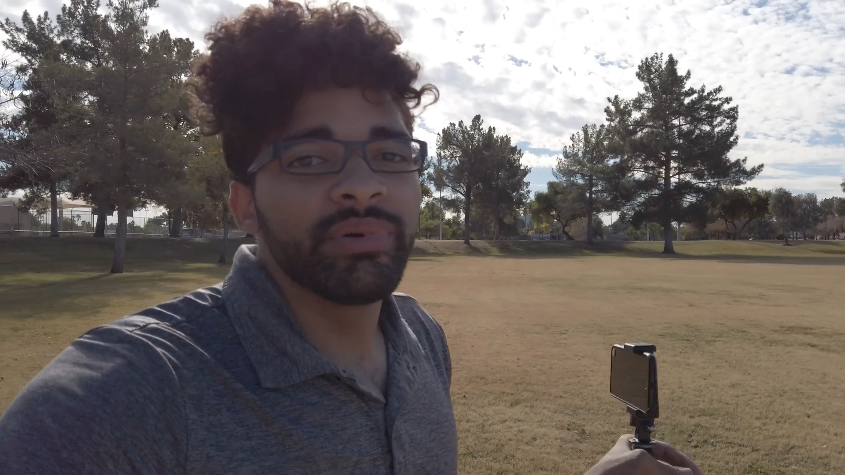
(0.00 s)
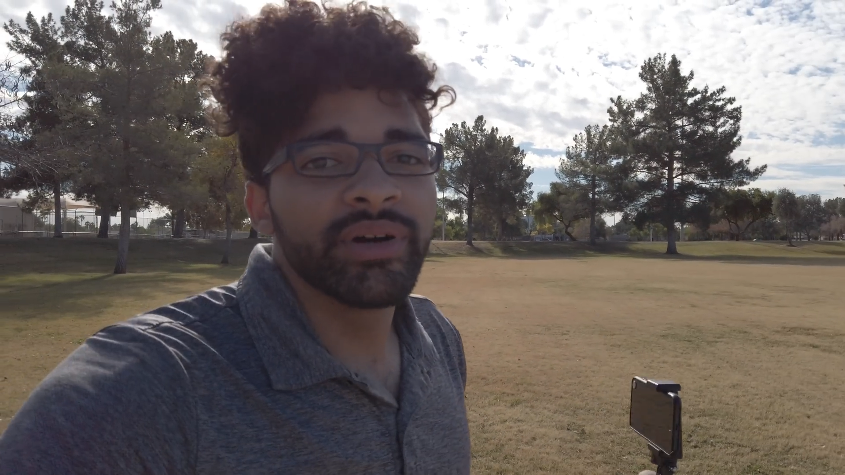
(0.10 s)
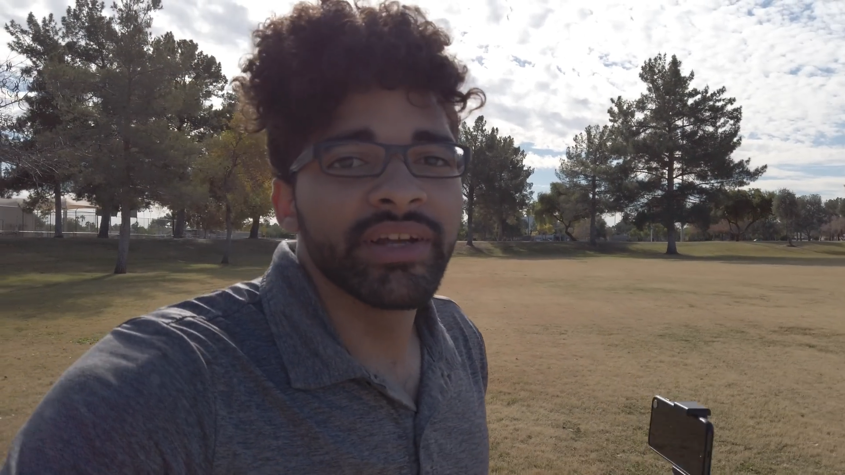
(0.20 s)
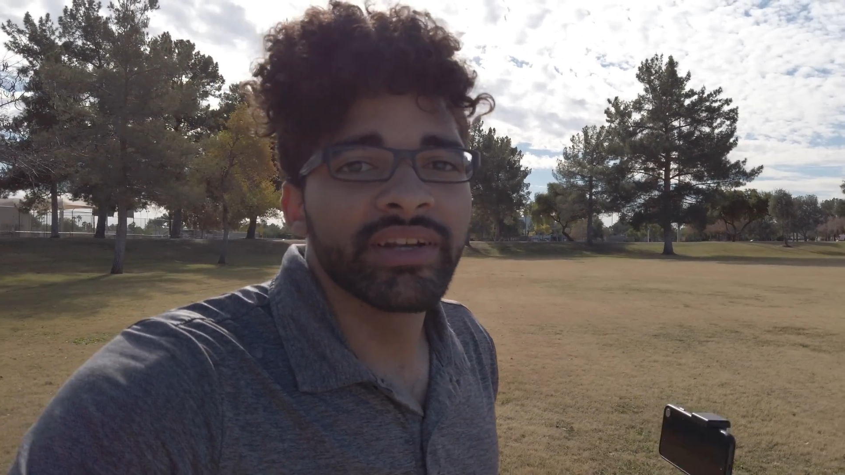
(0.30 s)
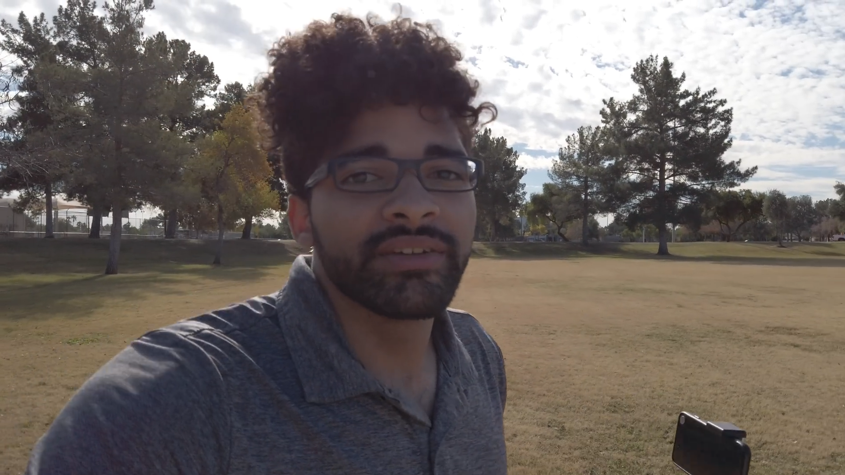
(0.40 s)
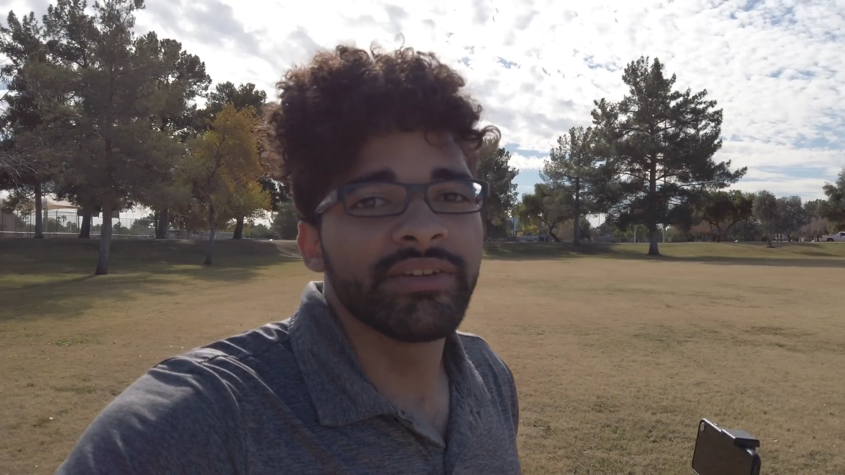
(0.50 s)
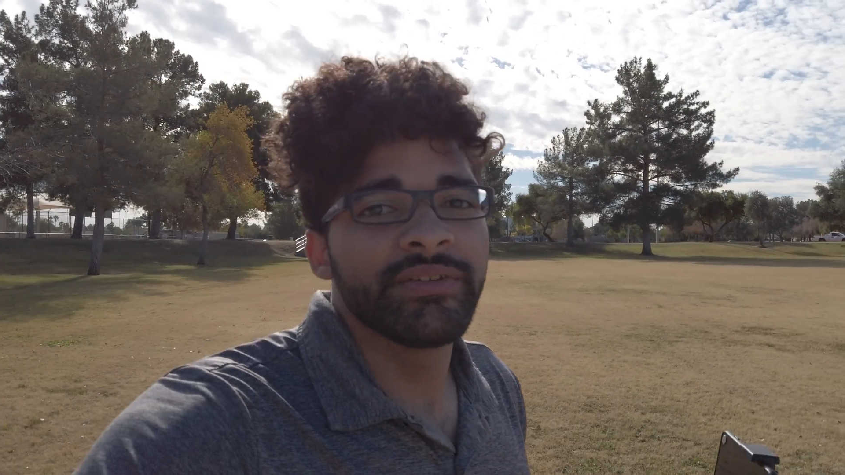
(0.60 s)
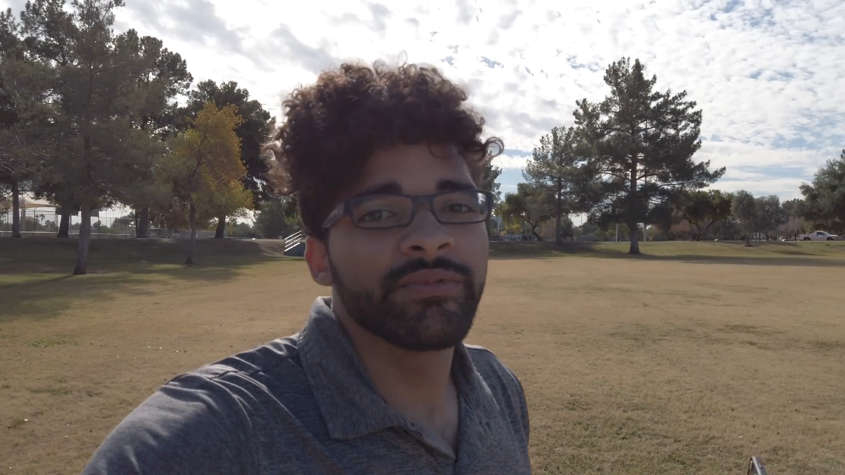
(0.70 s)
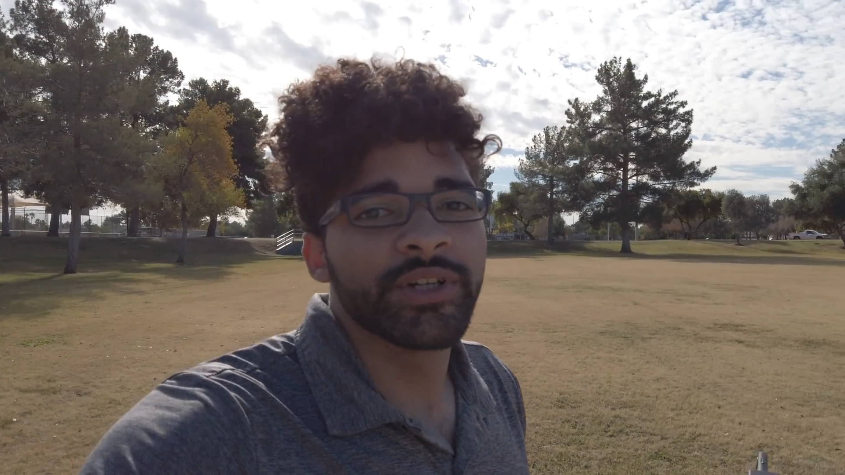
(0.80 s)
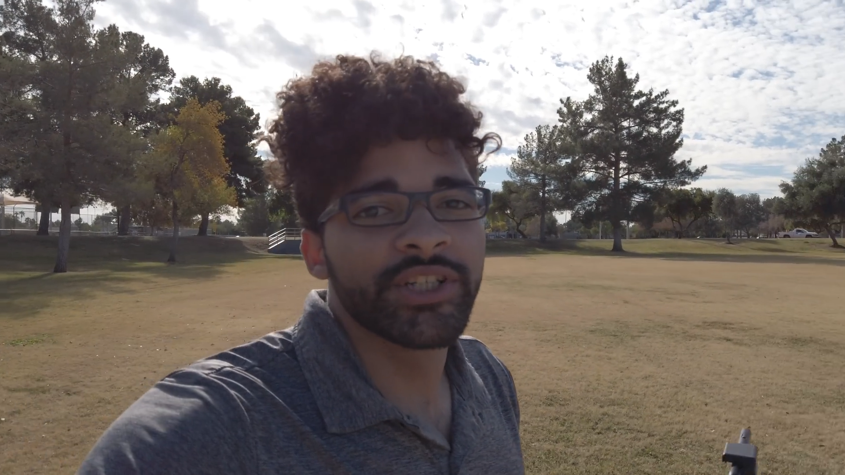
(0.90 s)
But
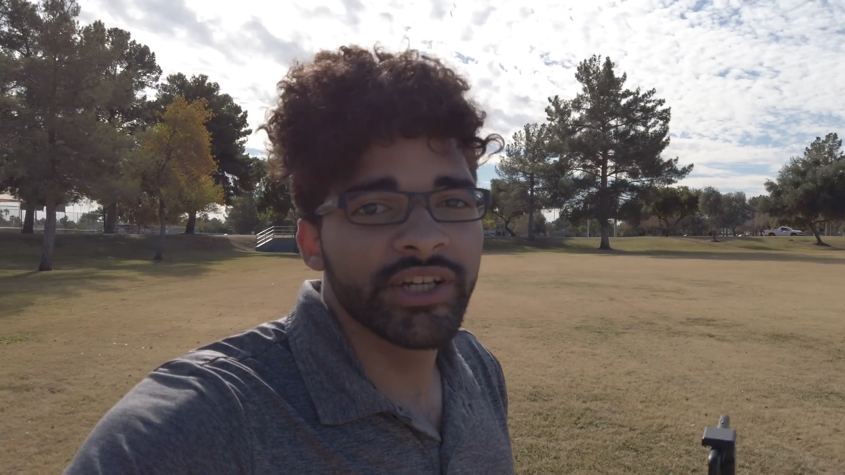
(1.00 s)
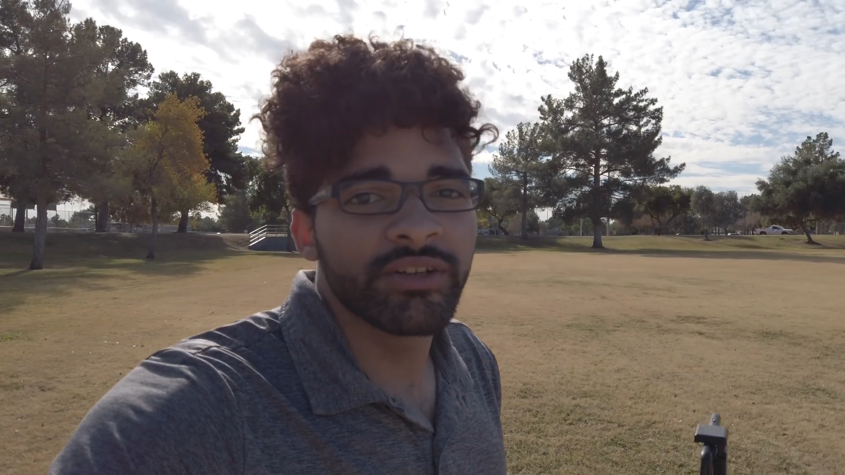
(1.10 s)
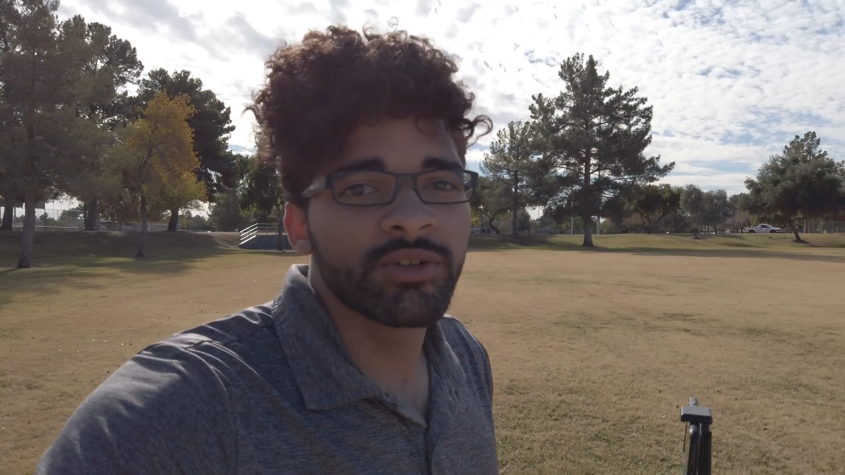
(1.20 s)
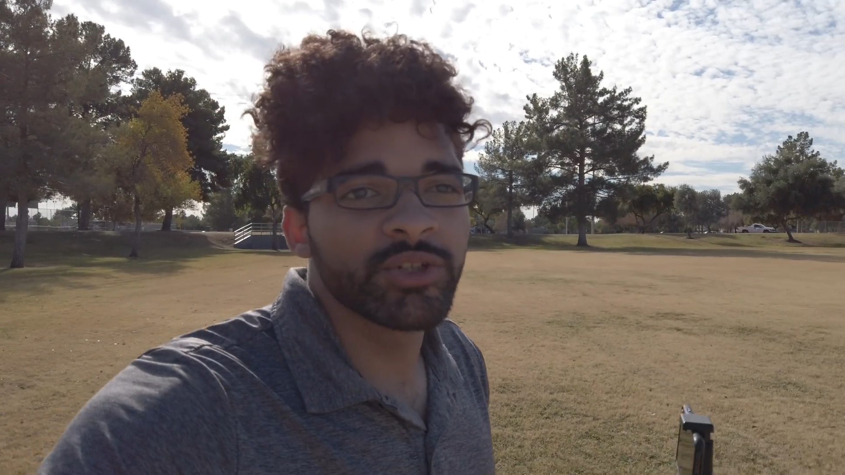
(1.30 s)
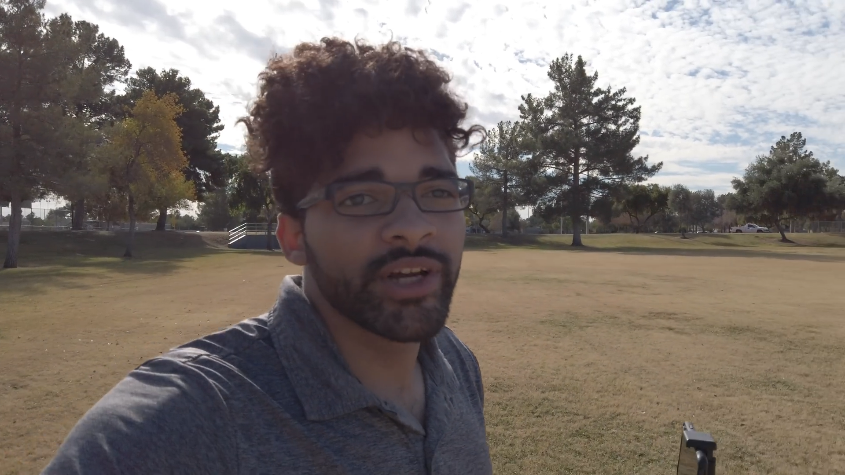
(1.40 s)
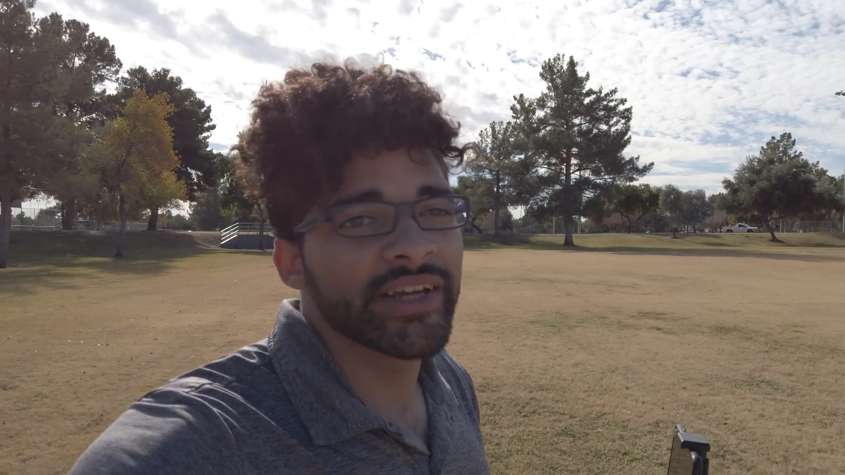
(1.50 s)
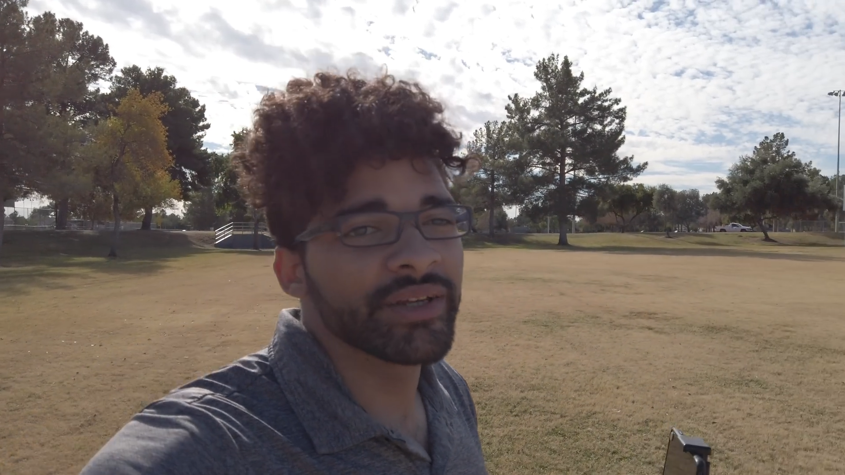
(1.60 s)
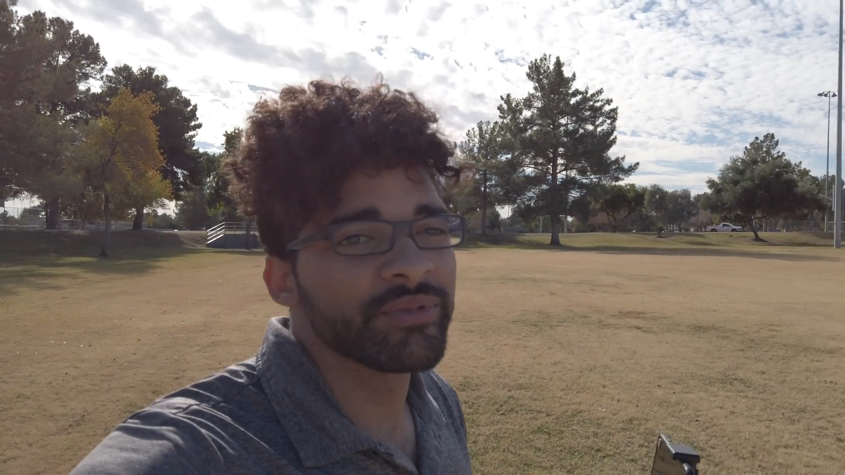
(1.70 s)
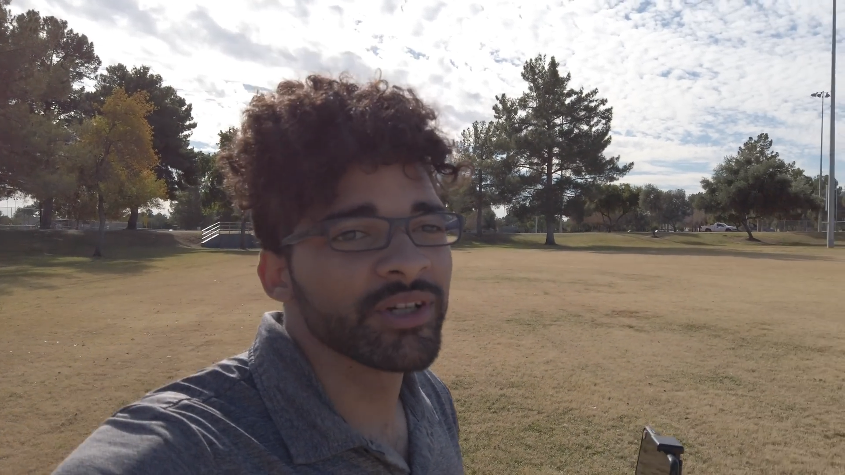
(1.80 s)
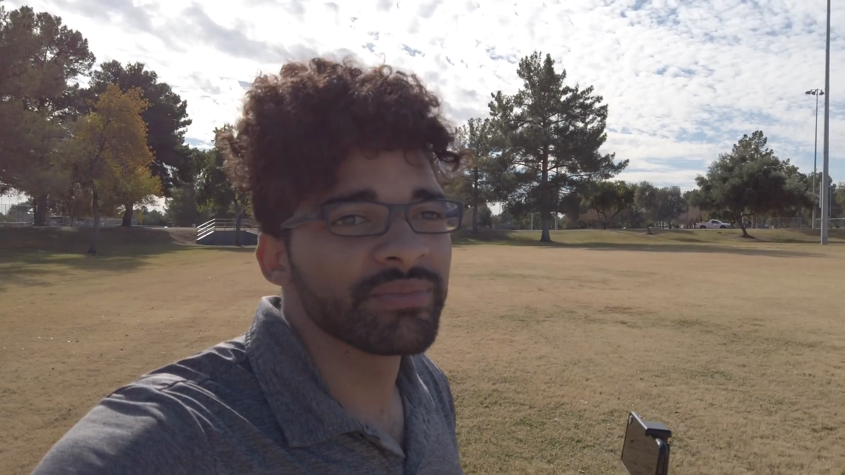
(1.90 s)
for general
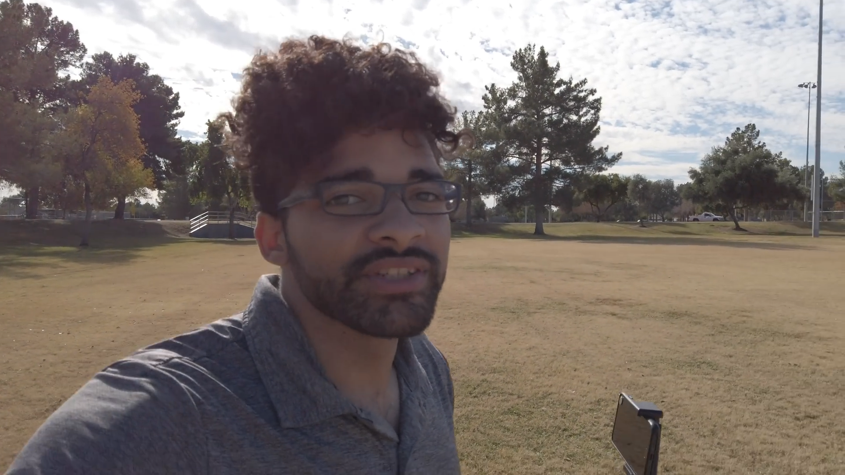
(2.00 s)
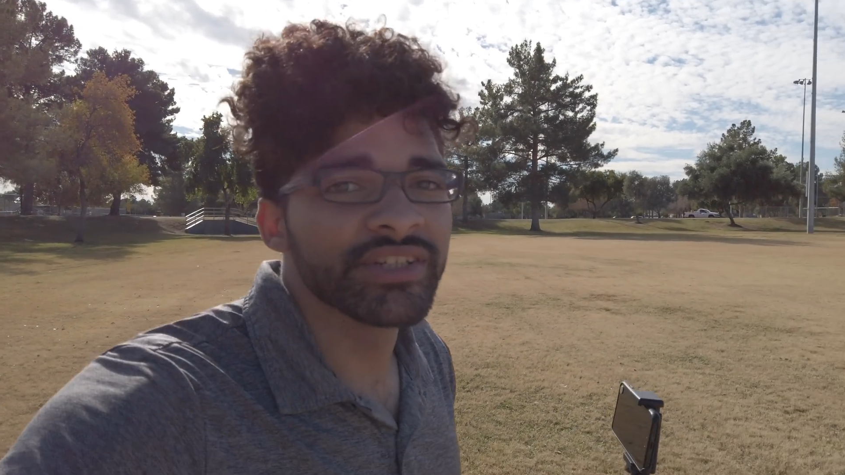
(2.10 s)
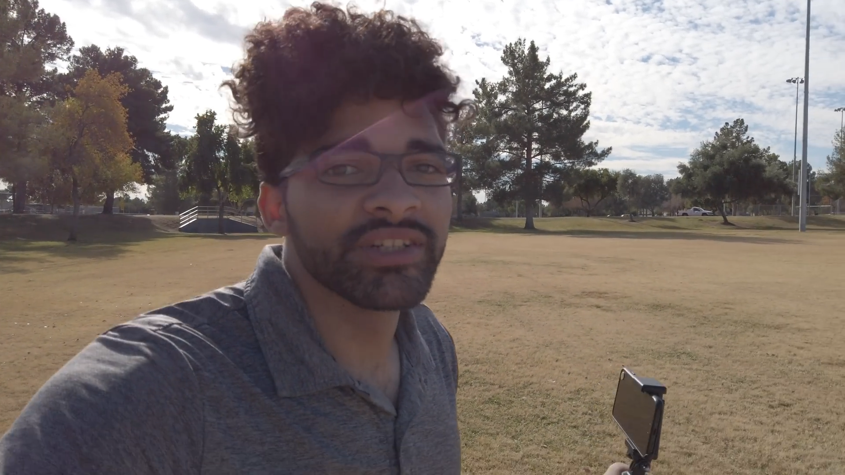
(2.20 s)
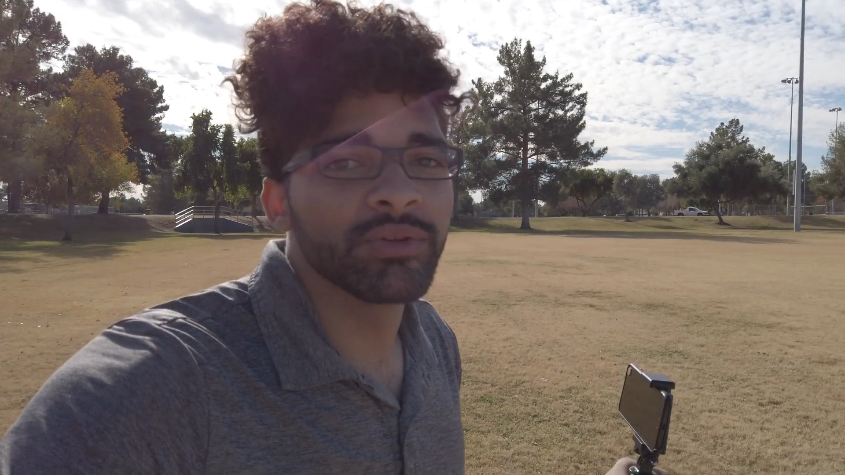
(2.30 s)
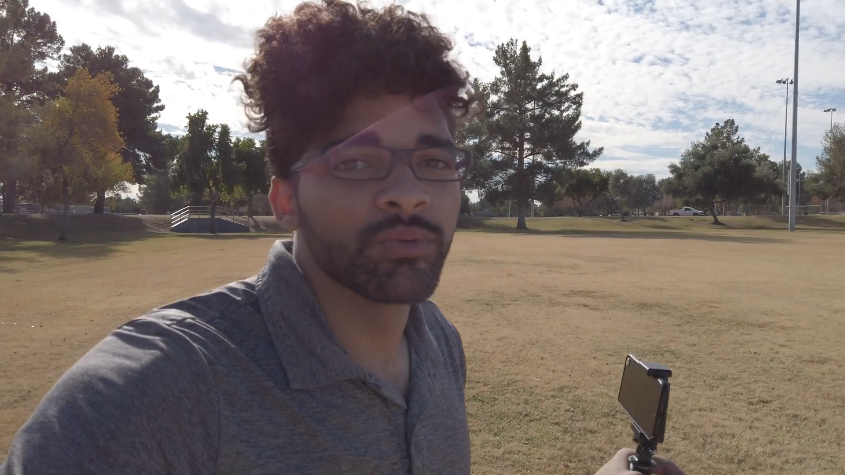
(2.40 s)
tracking purposes,